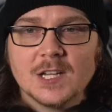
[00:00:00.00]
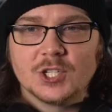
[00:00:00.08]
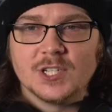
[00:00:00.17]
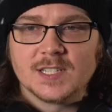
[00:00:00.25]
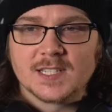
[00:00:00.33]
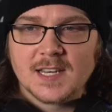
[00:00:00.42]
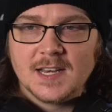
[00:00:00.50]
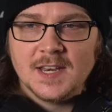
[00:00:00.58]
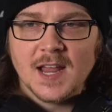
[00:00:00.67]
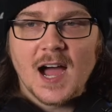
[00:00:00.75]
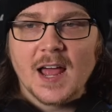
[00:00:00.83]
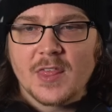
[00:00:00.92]
She's
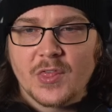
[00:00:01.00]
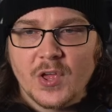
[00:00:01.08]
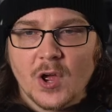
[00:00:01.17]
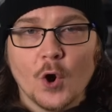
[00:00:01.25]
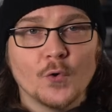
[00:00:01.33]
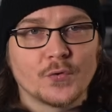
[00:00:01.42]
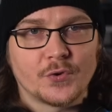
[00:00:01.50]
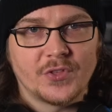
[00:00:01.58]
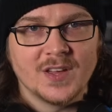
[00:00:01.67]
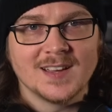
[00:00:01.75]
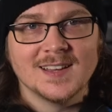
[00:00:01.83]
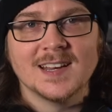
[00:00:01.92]
not
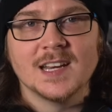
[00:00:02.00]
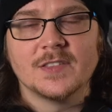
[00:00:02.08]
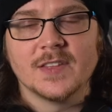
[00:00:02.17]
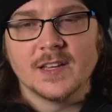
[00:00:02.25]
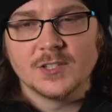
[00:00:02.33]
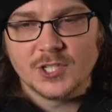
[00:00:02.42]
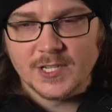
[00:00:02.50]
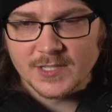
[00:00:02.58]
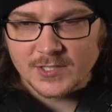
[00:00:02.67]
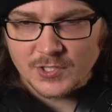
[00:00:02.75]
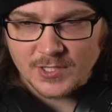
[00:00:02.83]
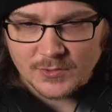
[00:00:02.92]
overthinking anything. She
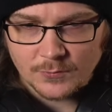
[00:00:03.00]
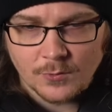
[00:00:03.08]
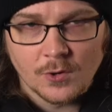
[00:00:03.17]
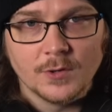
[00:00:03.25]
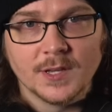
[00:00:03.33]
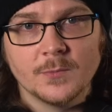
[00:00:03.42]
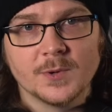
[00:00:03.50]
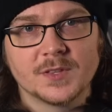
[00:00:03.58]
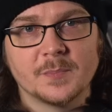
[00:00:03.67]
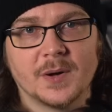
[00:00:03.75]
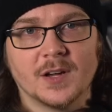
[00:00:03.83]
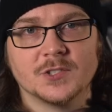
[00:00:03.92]
is just rolling with
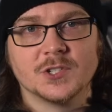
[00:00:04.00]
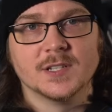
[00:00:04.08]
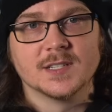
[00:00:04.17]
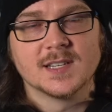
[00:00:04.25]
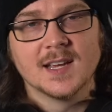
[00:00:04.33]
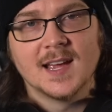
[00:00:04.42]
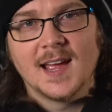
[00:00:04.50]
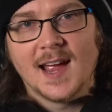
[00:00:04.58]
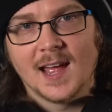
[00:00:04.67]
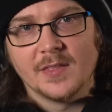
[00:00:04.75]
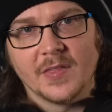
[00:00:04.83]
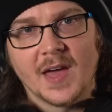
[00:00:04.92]
the punches,
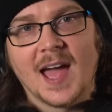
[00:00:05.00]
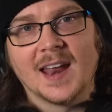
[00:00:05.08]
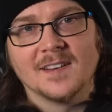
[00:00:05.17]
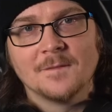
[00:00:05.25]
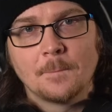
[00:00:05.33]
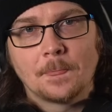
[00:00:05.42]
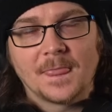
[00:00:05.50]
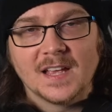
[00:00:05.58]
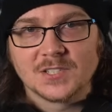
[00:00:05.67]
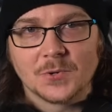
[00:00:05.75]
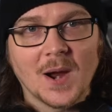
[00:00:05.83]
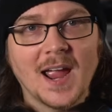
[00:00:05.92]
and that
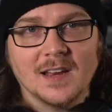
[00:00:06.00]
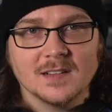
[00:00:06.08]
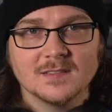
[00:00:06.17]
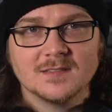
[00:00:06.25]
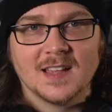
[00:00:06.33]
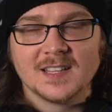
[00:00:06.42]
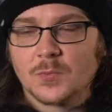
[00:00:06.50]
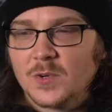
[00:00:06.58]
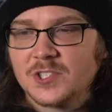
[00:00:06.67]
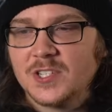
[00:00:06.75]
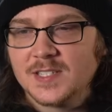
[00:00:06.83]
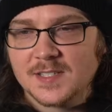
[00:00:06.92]
is great. That's
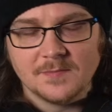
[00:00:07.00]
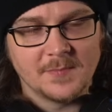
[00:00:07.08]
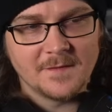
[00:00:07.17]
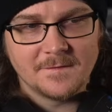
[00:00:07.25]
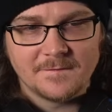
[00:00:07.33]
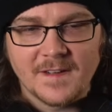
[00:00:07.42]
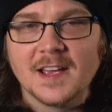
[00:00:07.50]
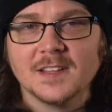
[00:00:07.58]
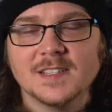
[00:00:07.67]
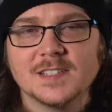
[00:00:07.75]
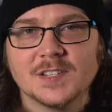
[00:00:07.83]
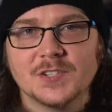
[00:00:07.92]
what she's been
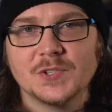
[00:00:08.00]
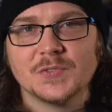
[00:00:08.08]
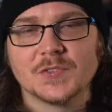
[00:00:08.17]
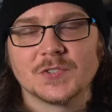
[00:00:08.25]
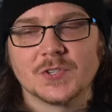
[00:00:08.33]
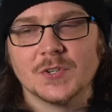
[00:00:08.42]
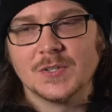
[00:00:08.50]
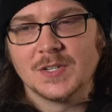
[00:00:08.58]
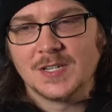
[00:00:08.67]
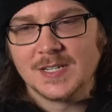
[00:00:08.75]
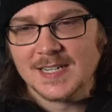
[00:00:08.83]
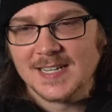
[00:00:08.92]
failing to do for so
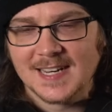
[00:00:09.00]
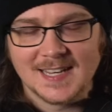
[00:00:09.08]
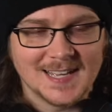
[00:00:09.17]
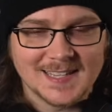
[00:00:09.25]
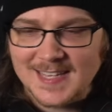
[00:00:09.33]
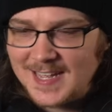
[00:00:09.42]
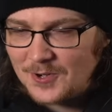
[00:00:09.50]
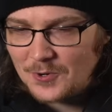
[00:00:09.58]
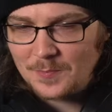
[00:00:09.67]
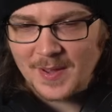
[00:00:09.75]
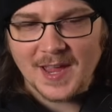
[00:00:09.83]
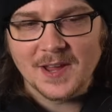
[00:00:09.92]
long, and I like that
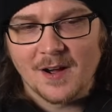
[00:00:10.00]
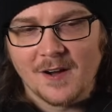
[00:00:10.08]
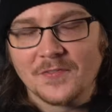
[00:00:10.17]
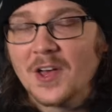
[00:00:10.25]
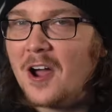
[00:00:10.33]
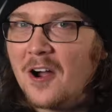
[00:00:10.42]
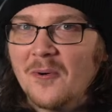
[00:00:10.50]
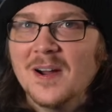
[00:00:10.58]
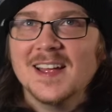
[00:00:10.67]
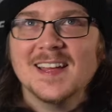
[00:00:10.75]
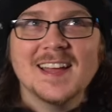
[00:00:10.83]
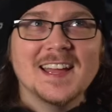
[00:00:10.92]
whole payoff. Though,
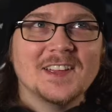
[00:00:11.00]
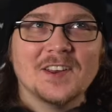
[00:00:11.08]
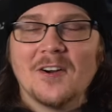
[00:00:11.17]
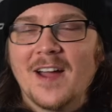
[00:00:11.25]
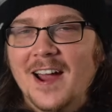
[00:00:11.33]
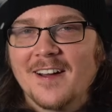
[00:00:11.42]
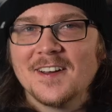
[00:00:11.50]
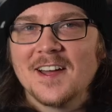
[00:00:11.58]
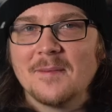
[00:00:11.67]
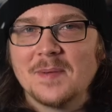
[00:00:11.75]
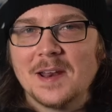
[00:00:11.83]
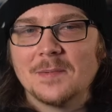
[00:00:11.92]
you know, Hera
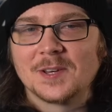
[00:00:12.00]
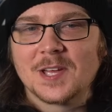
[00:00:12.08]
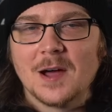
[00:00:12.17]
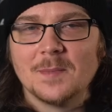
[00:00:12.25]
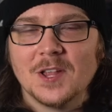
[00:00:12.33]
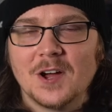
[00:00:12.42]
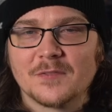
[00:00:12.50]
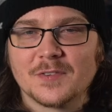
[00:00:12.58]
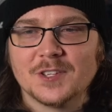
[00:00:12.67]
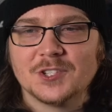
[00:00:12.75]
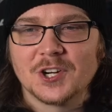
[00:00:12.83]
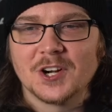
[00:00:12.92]
not being able to come along for
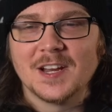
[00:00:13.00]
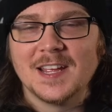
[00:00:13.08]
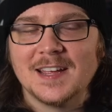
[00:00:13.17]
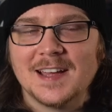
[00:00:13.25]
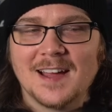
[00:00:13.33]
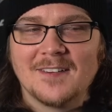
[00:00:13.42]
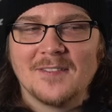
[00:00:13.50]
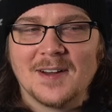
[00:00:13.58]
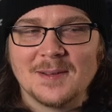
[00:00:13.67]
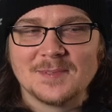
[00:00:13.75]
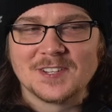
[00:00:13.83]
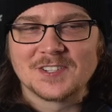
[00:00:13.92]
the journey,
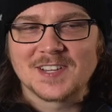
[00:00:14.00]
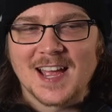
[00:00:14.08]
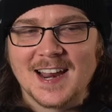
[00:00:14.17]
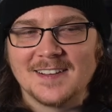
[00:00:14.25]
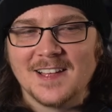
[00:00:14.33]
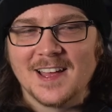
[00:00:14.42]
I'm just kind of